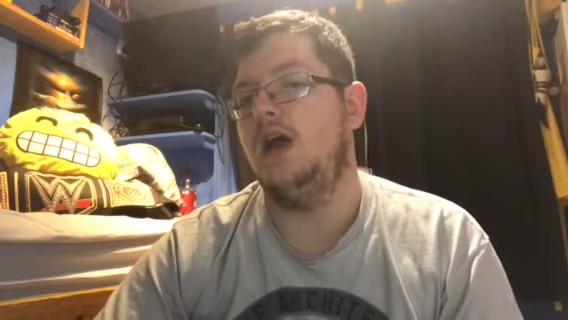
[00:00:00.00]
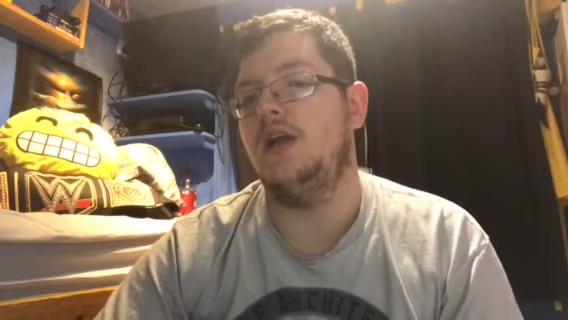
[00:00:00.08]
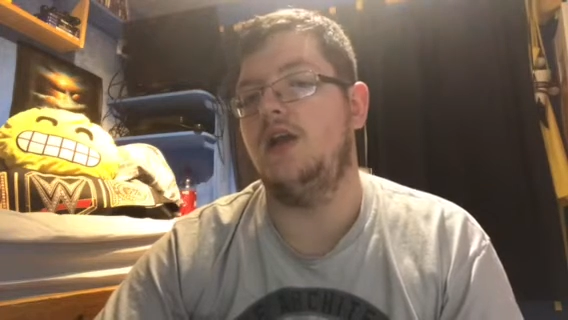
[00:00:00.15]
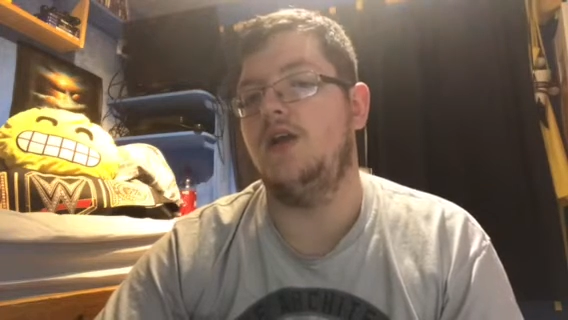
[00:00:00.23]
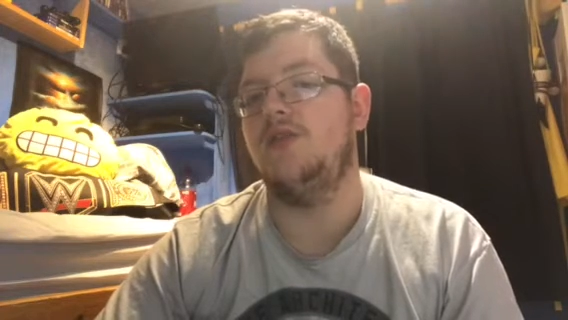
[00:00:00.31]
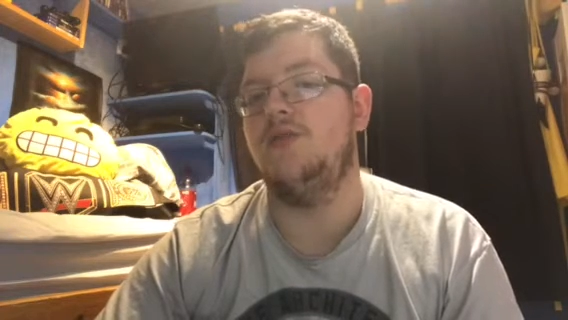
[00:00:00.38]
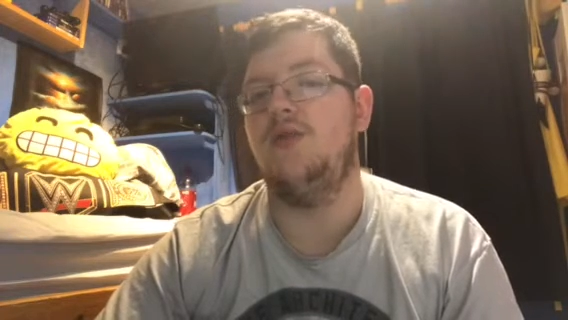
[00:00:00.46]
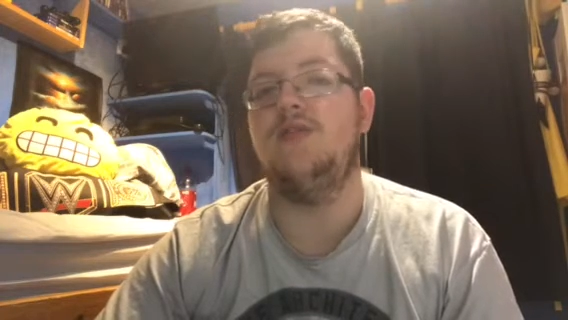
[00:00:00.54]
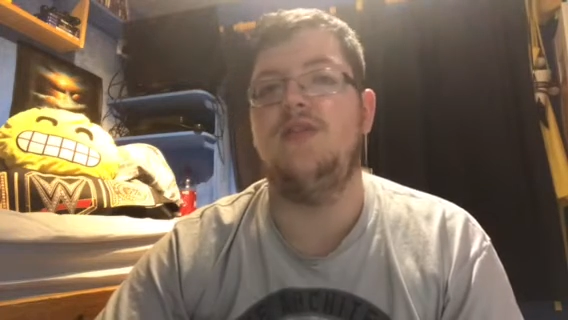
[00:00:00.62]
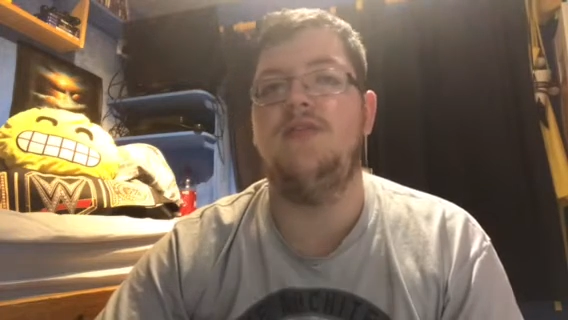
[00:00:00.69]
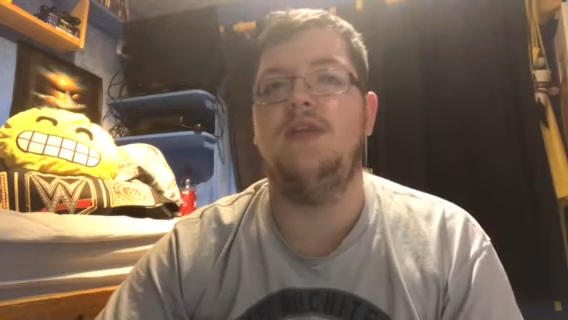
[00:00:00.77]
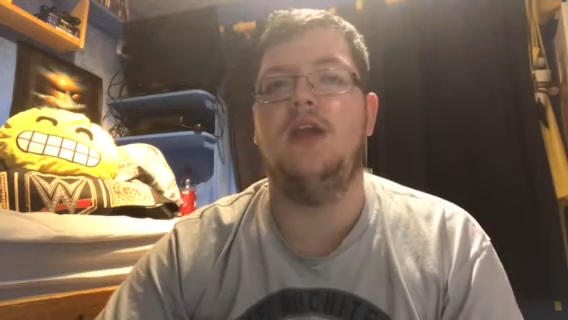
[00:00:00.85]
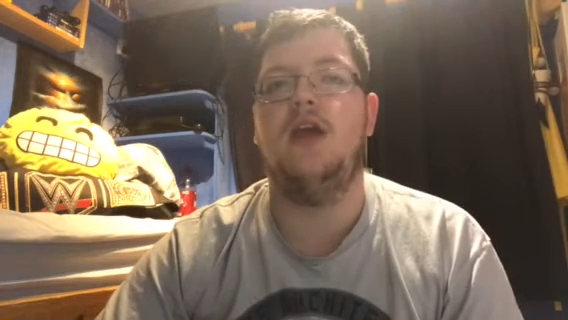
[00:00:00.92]
and I removed
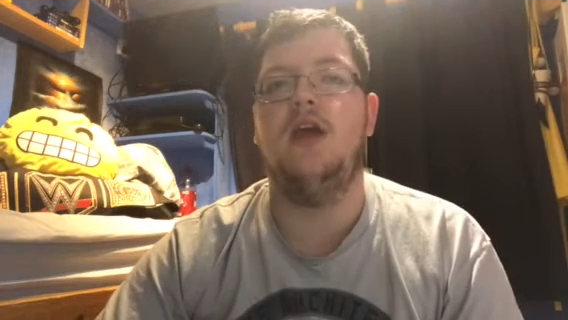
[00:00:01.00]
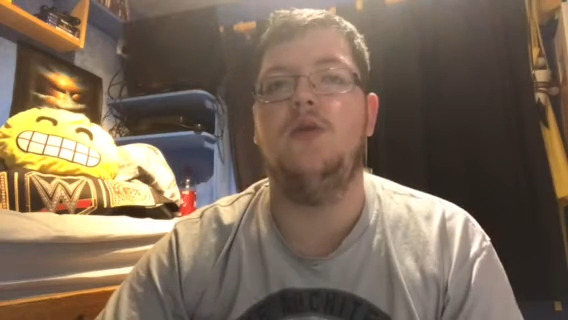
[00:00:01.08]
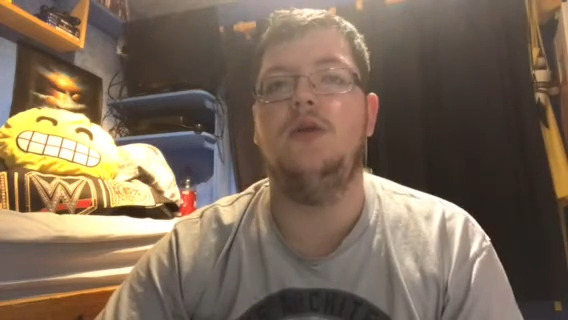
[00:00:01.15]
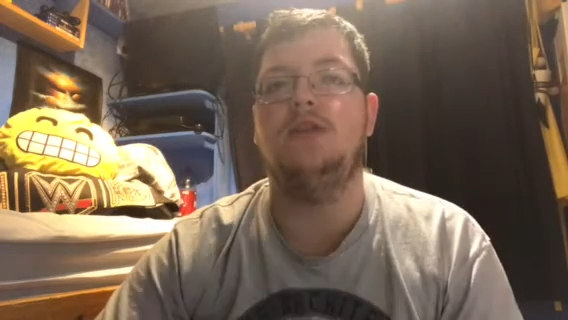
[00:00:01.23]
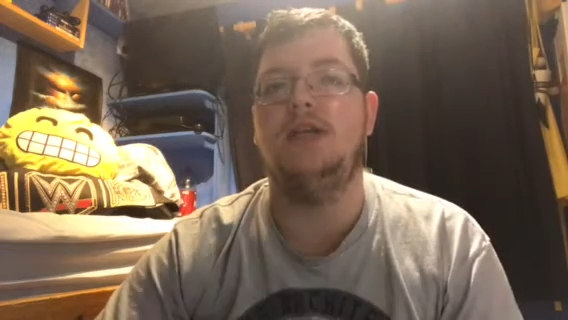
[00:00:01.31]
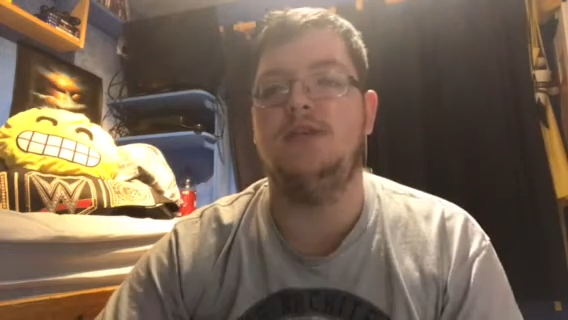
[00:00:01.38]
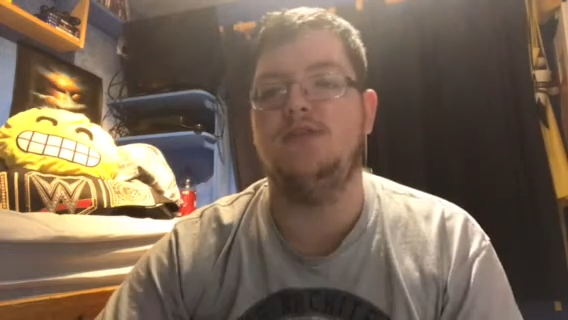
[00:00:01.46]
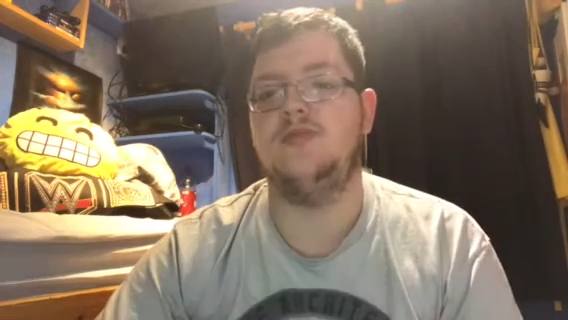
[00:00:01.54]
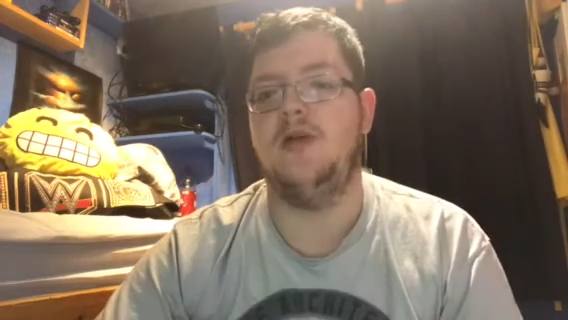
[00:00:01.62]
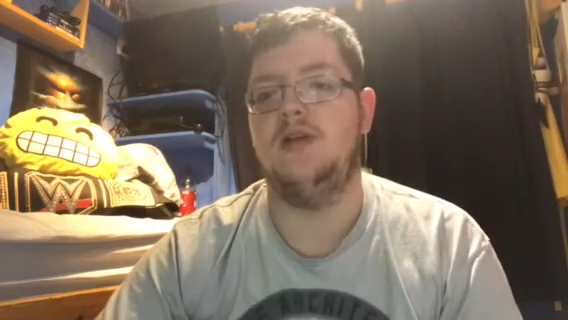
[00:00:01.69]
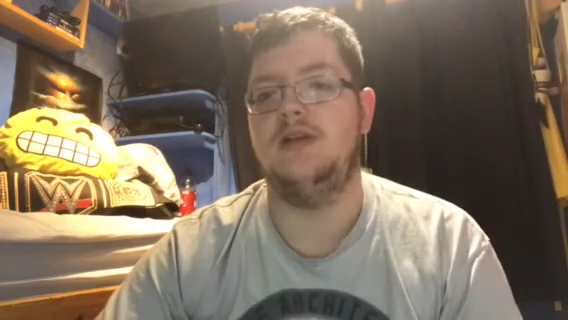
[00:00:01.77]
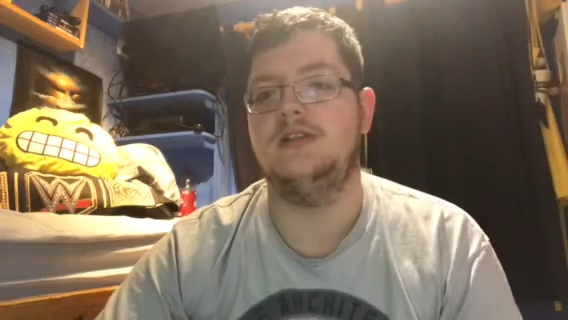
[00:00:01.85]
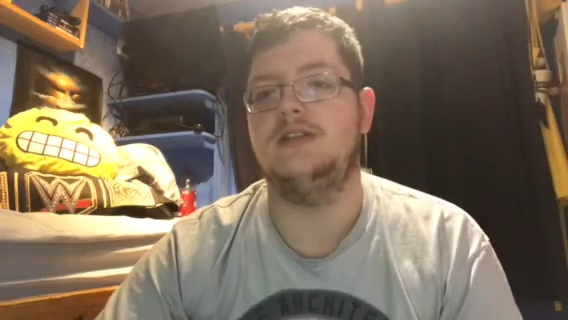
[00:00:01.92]
the video. She
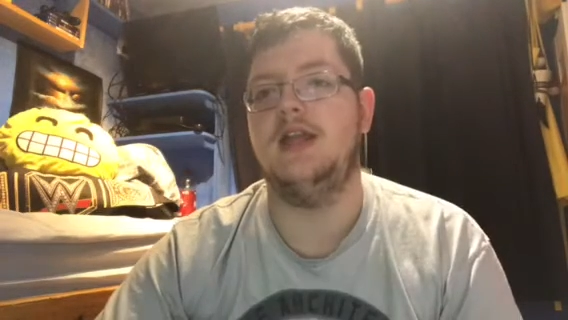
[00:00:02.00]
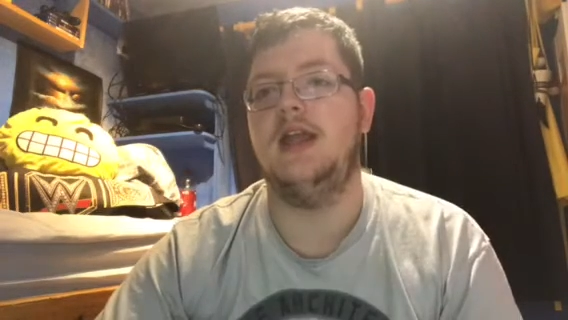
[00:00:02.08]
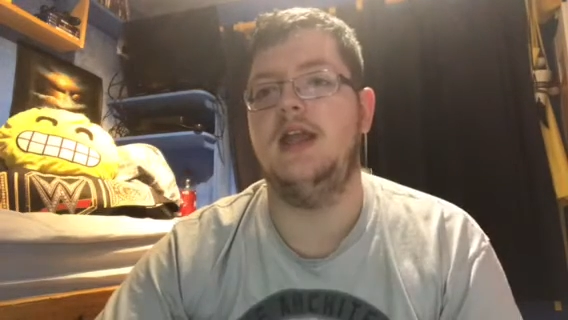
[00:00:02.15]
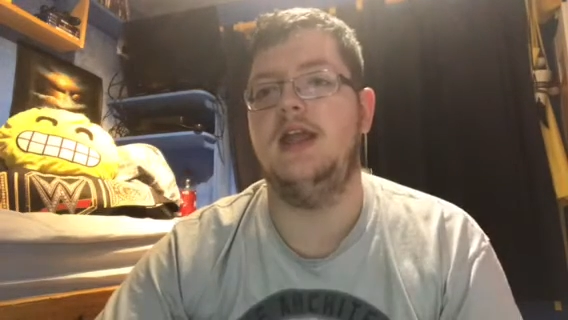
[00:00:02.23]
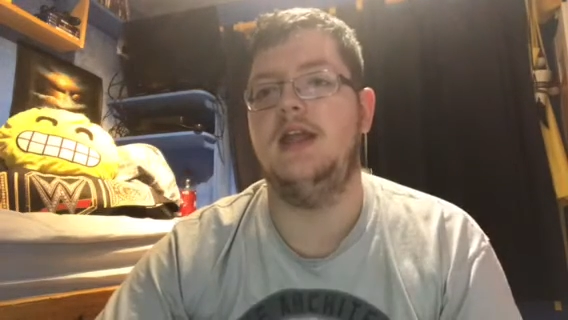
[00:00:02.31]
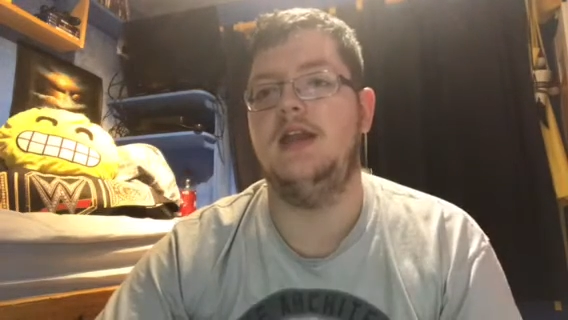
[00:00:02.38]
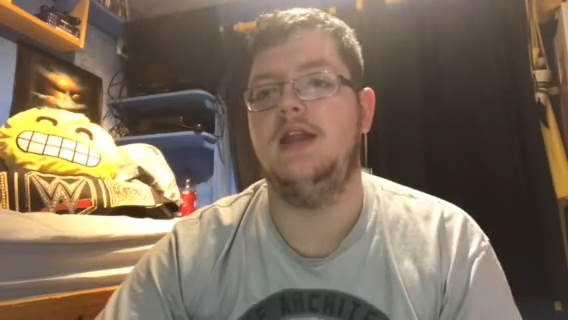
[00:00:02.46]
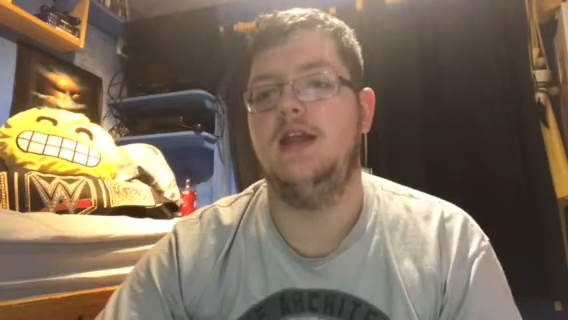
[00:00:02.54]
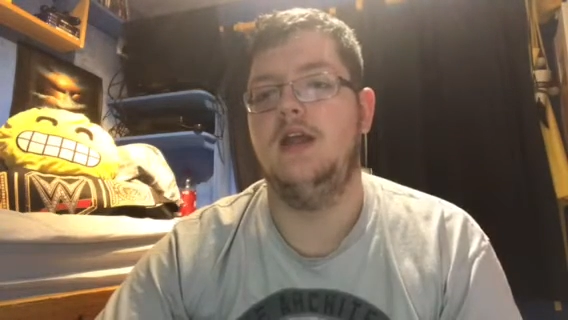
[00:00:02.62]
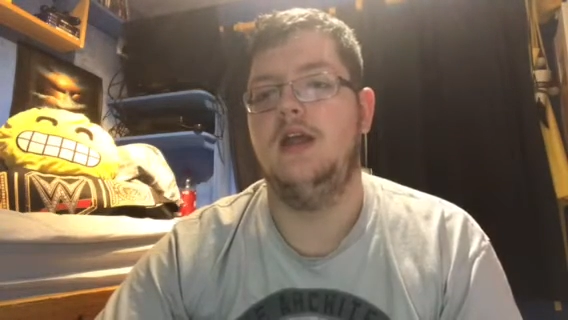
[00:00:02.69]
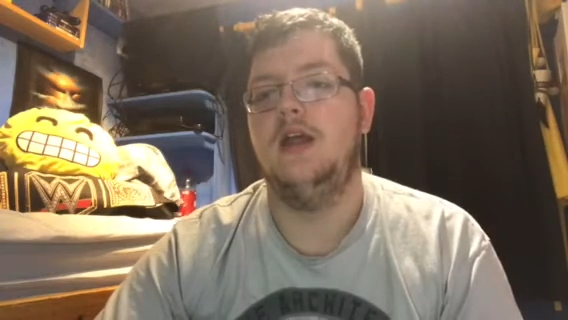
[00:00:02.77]
responded saying,